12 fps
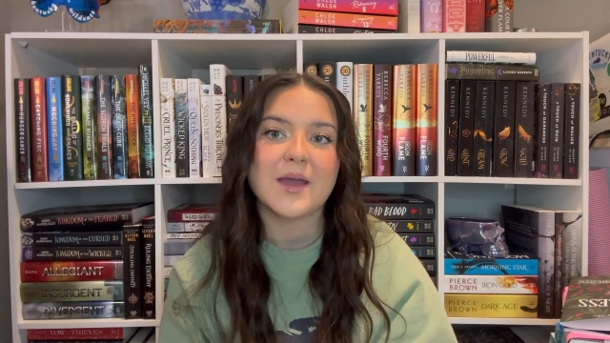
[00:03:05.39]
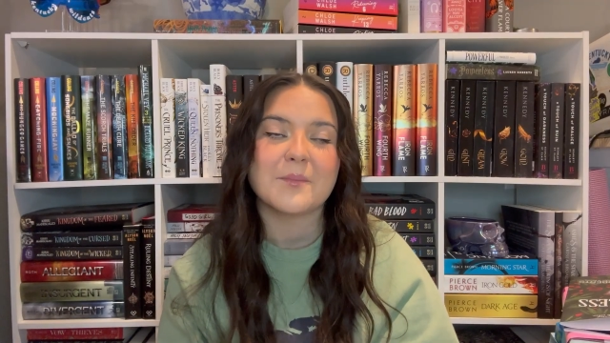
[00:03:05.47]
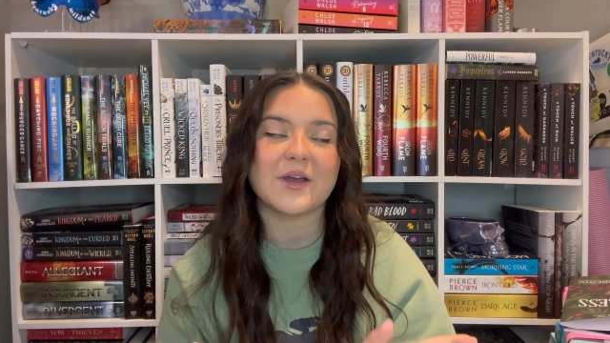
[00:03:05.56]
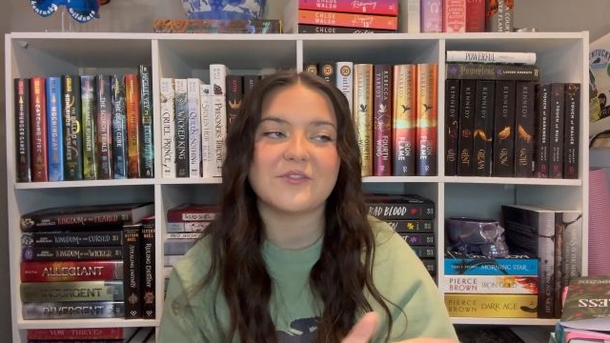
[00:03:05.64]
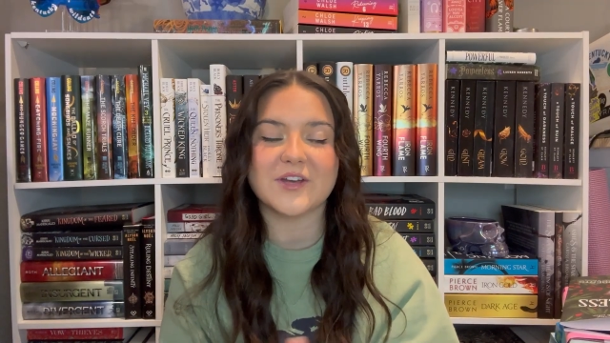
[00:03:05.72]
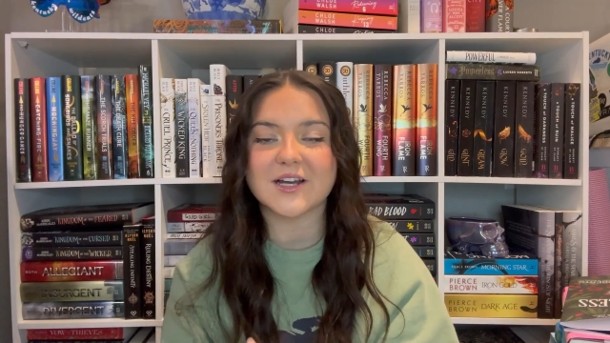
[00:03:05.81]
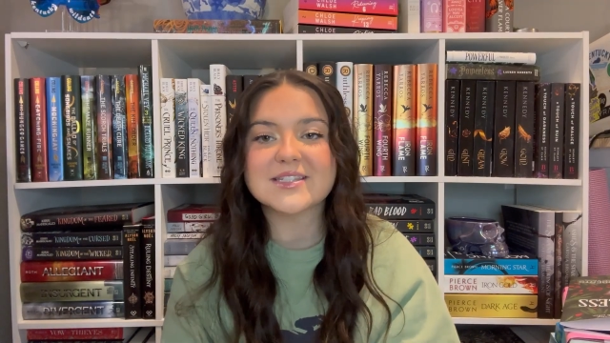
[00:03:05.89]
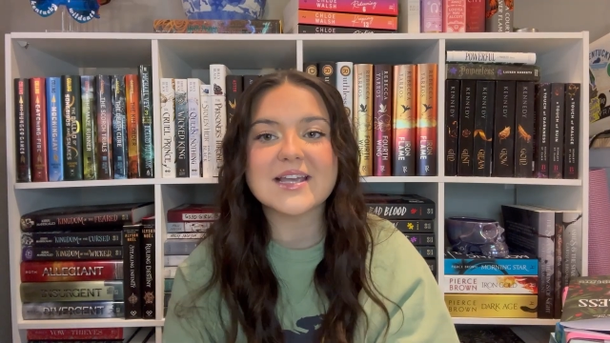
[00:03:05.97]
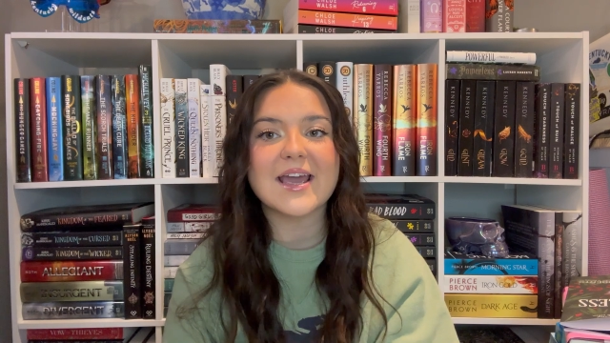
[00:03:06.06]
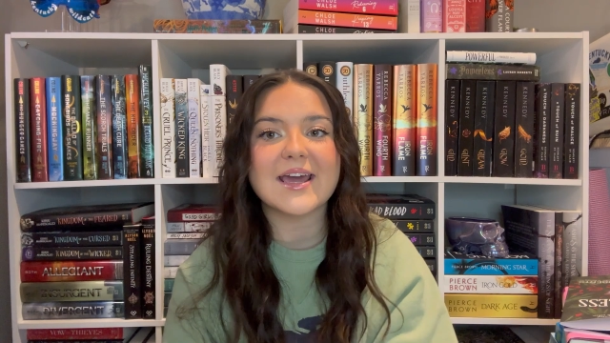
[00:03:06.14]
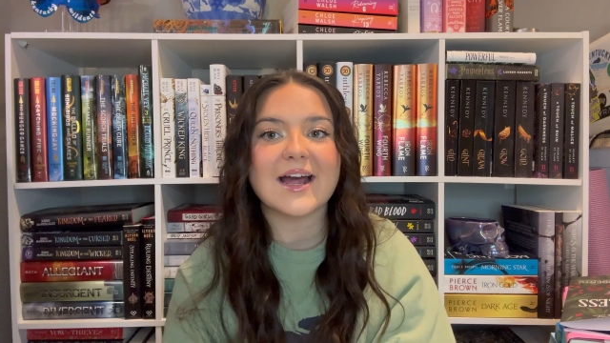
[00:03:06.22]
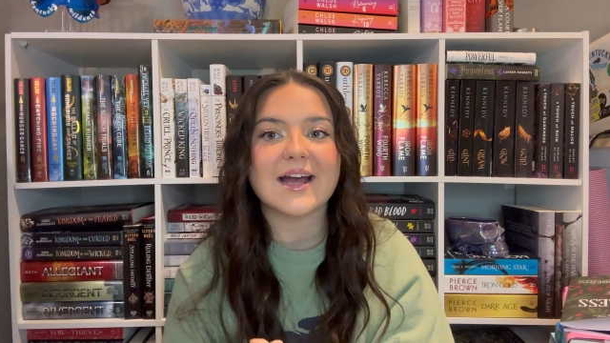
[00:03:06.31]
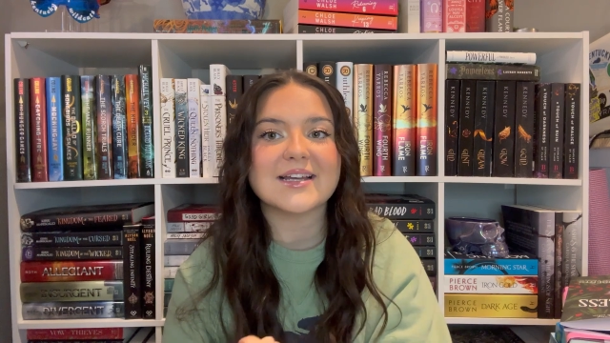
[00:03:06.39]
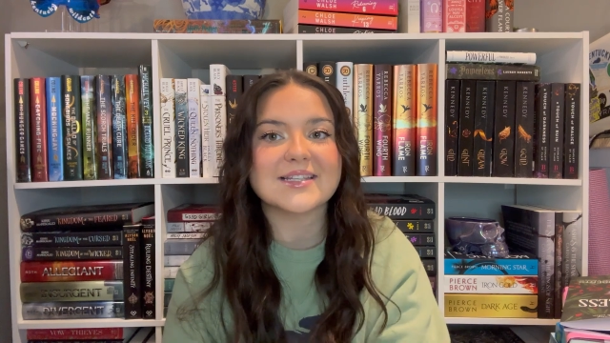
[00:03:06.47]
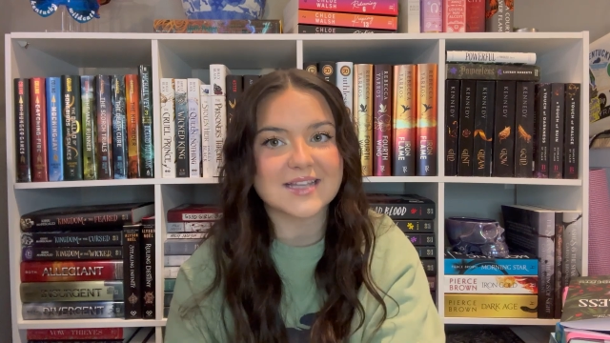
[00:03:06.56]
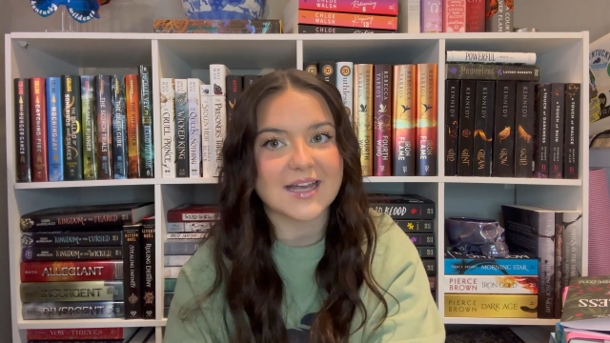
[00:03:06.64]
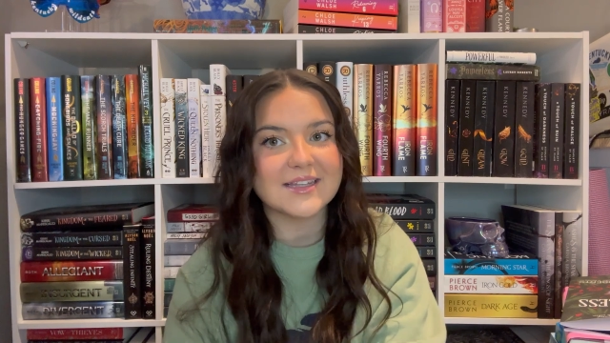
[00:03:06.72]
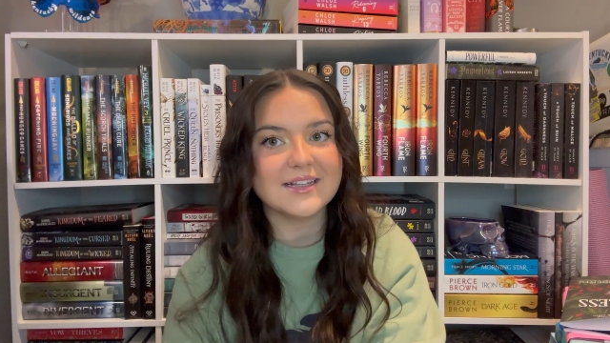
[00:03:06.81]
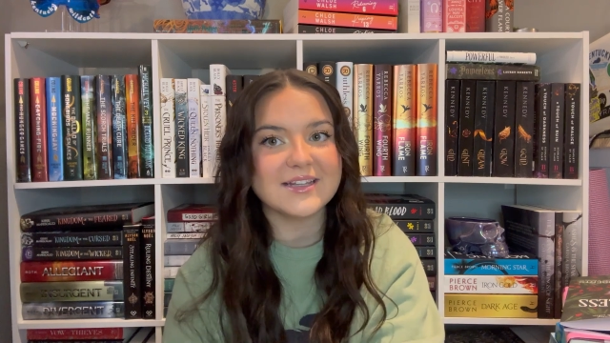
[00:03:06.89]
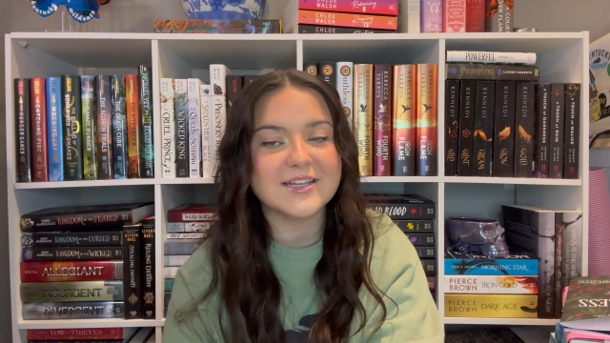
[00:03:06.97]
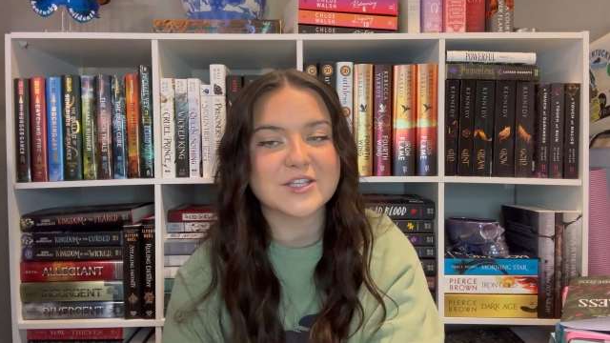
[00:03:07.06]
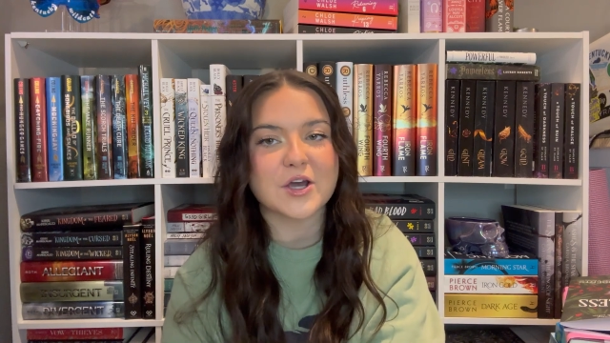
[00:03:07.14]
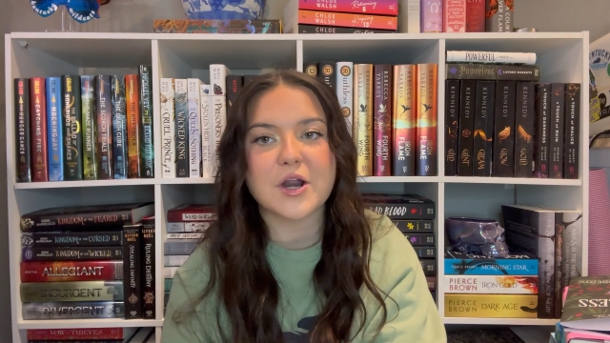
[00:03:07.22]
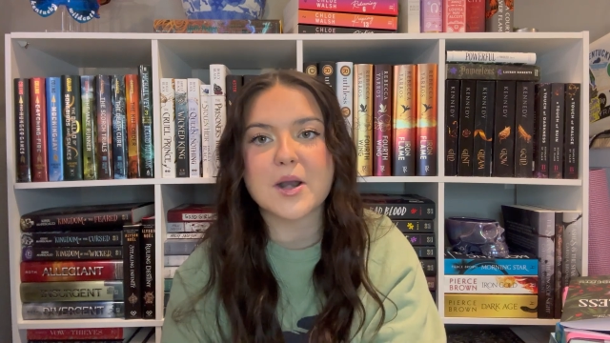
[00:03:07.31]
My fiance and I signed the
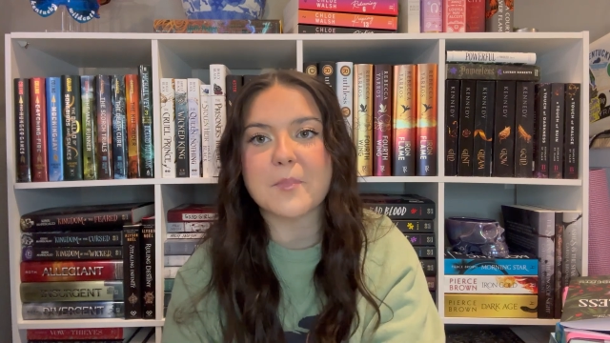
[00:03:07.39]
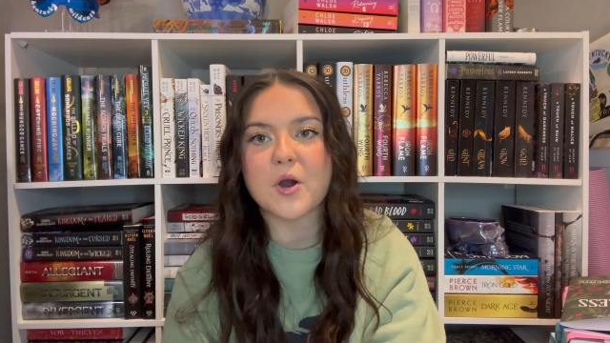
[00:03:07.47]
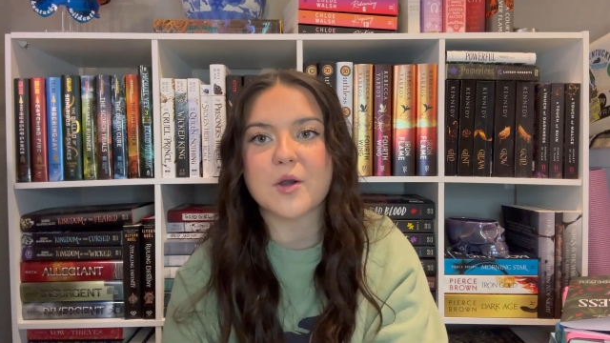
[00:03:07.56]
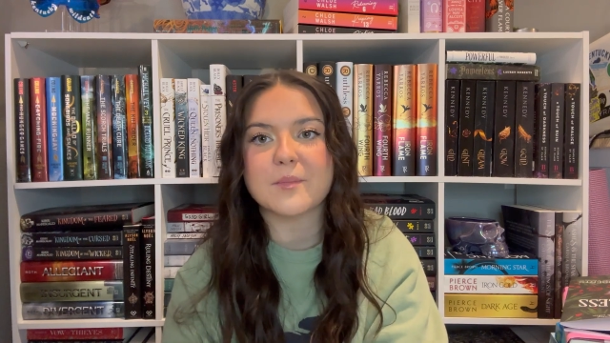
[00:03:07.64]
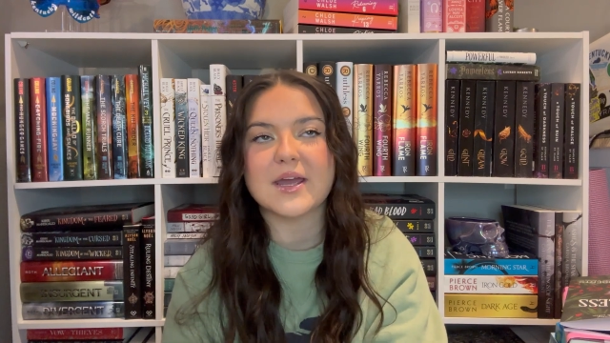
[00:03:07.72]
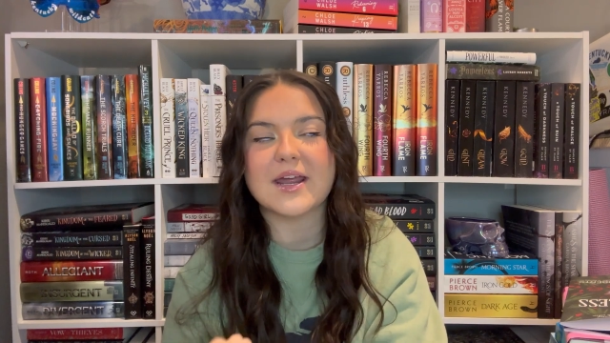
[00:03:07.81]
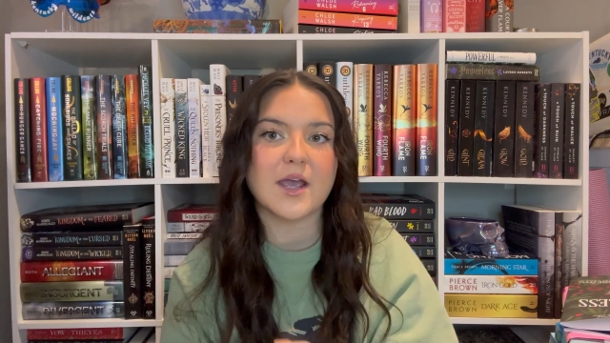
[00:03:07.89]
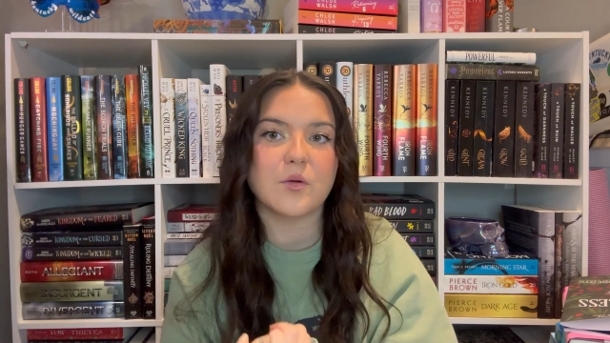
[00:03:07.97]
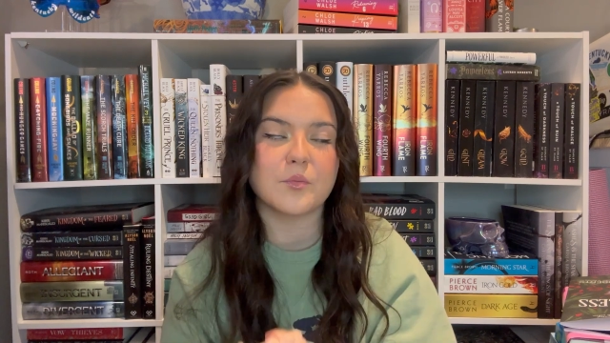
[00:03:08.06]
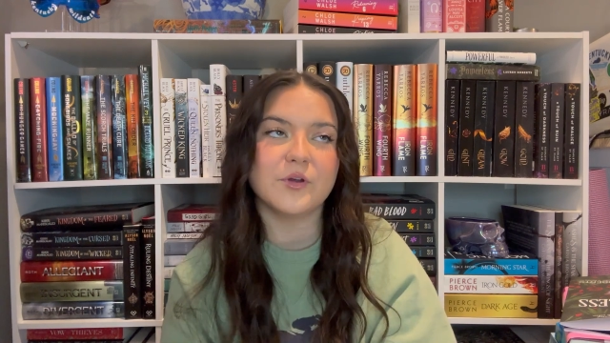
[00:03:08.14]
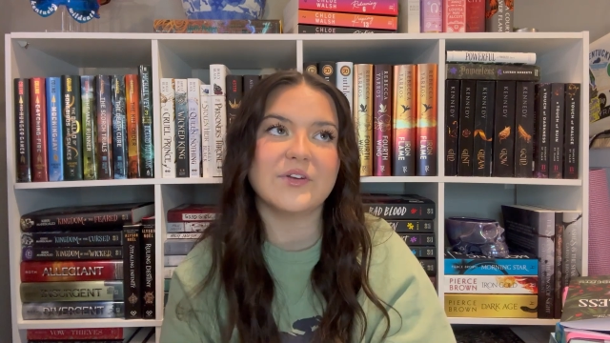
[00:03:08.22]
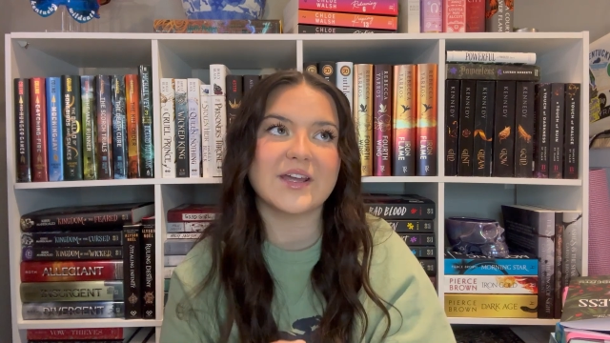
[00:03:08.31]
lease on an apartment, and we're moving